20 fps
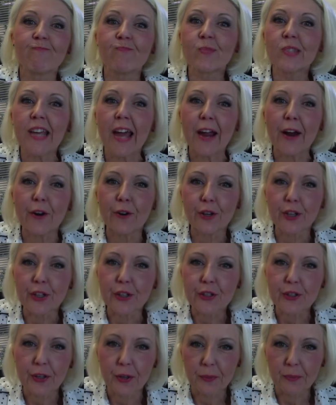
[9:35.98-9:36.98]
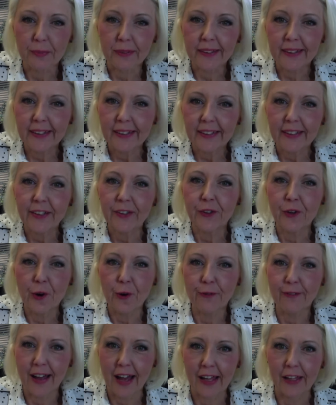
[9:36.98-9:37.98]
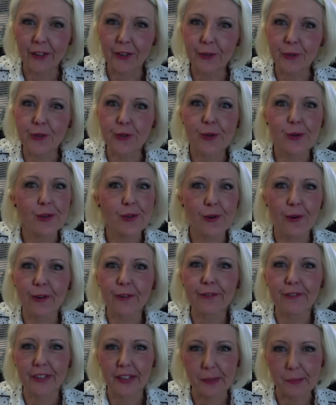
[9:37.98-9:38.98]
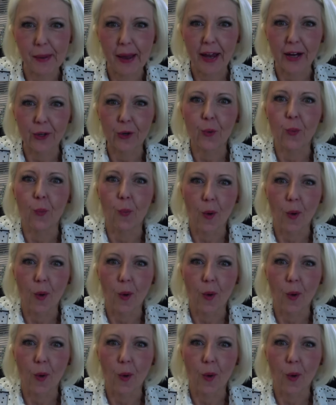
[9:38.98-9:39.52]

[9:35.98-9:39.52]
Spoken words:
there is completely no value to your feedback